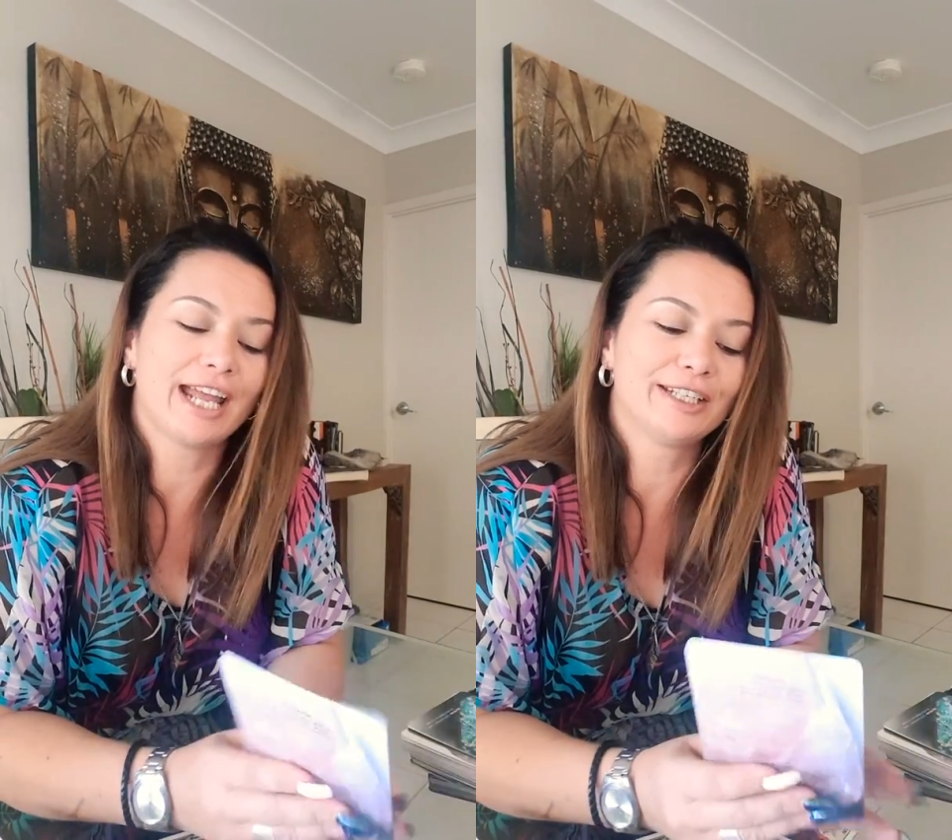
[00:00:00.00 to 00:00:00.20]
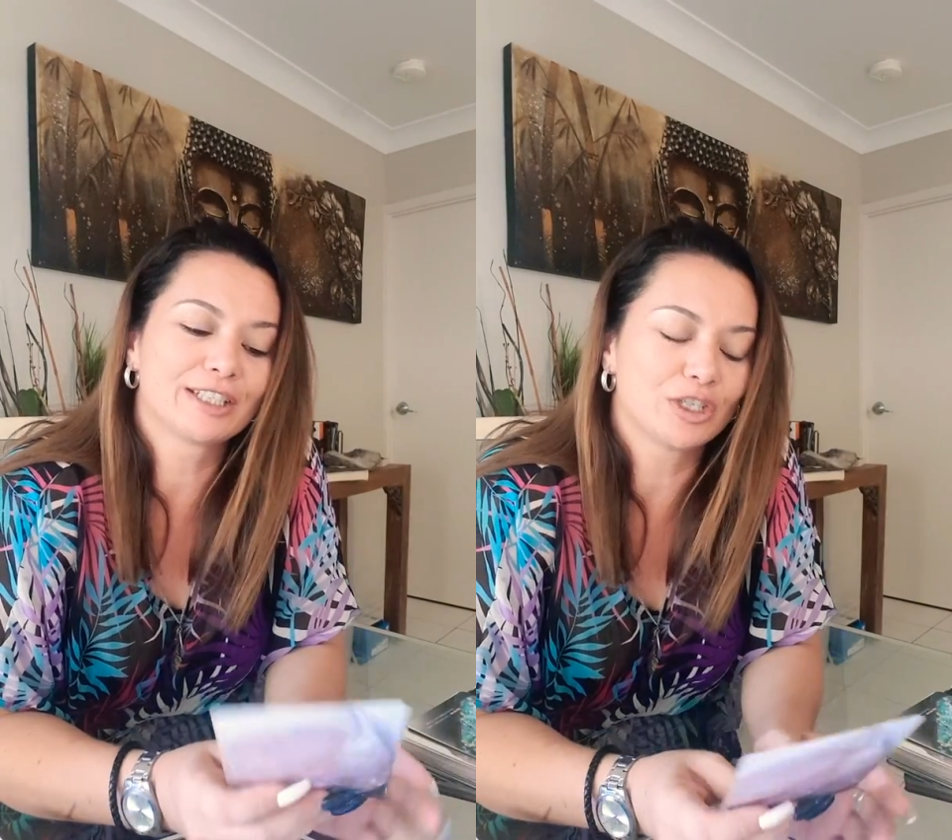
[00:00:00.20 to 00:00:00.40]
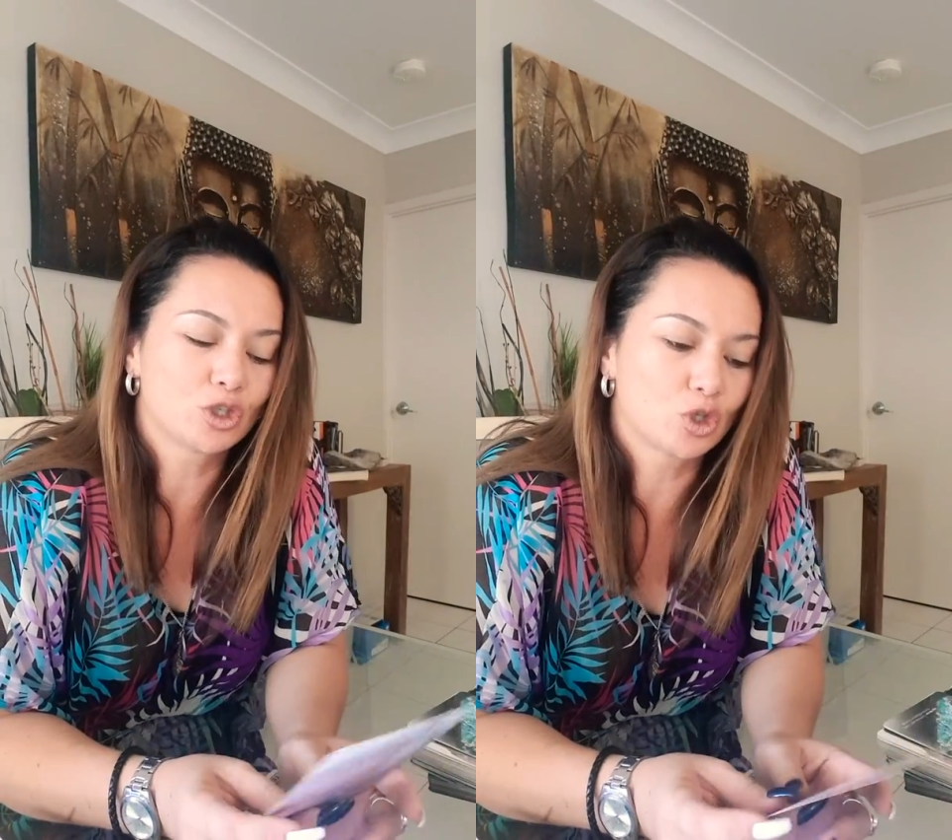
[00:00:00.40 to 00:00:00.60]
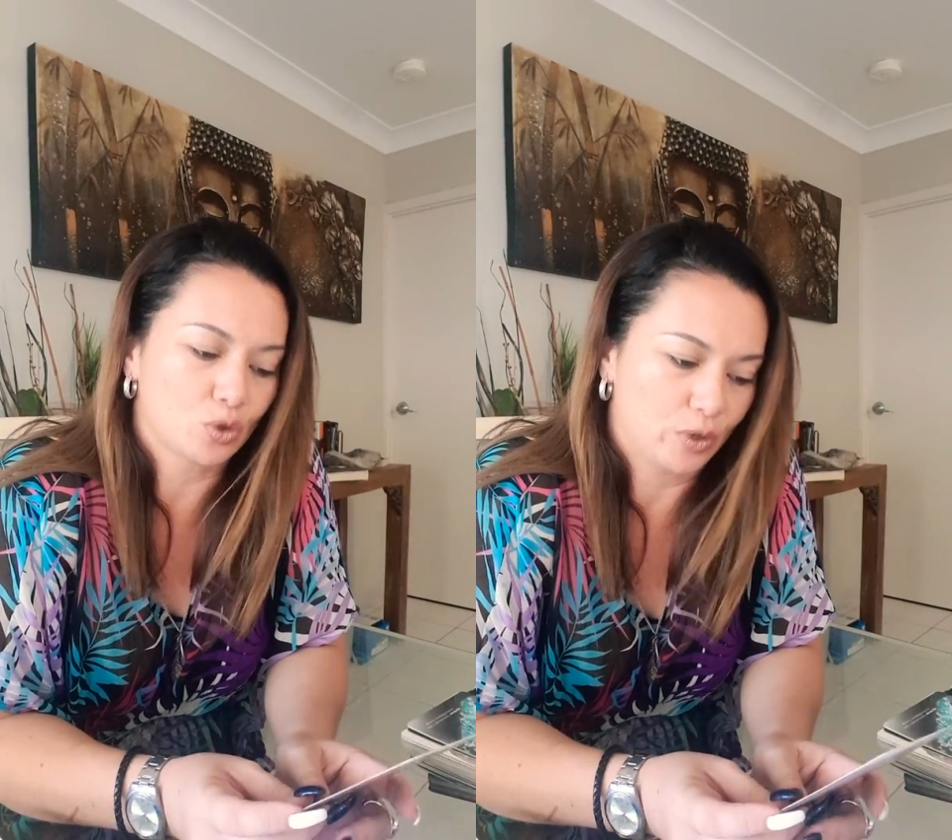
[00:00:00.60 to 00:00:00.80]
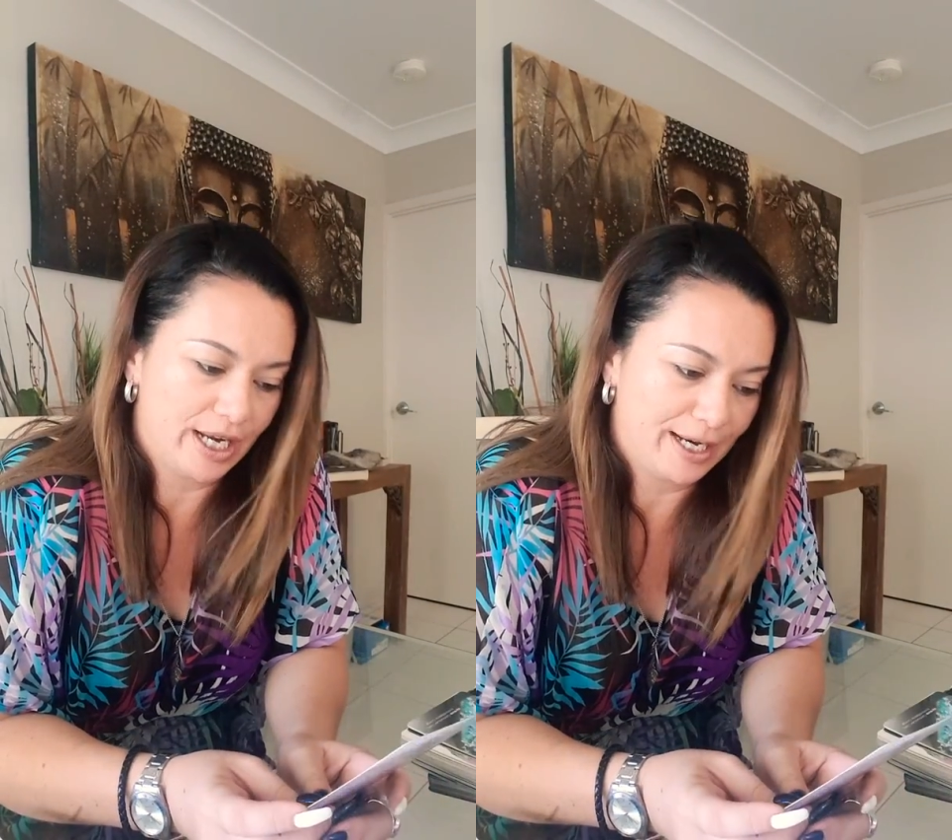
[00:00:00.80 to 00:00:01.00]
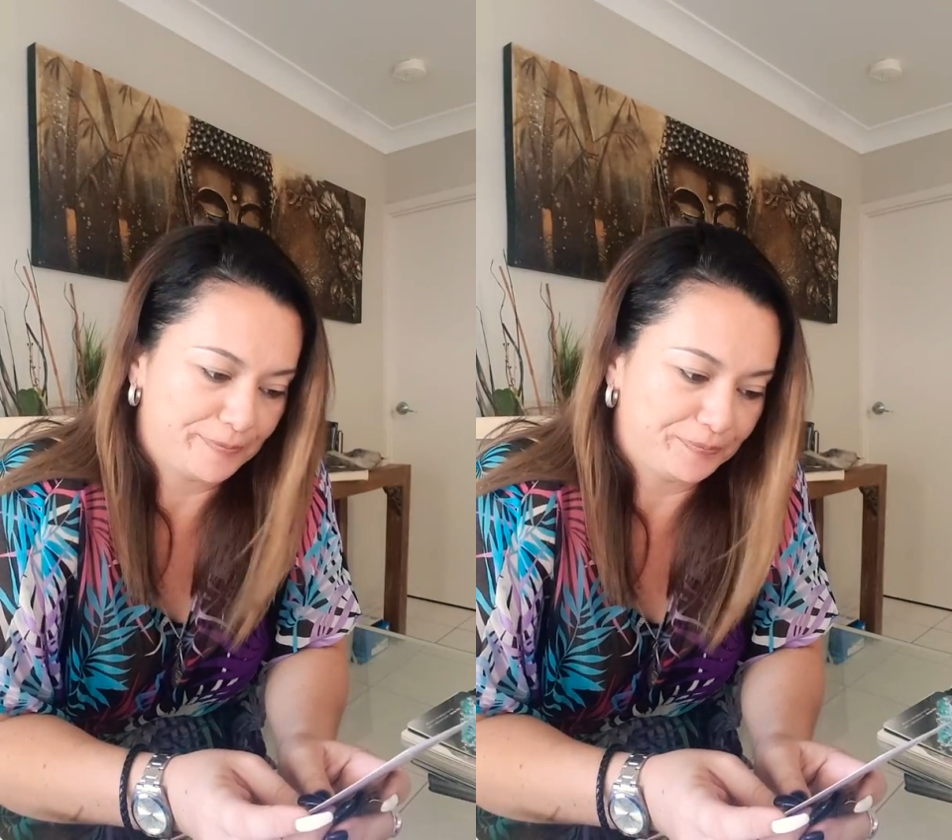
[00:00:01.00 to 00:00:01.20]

and joy.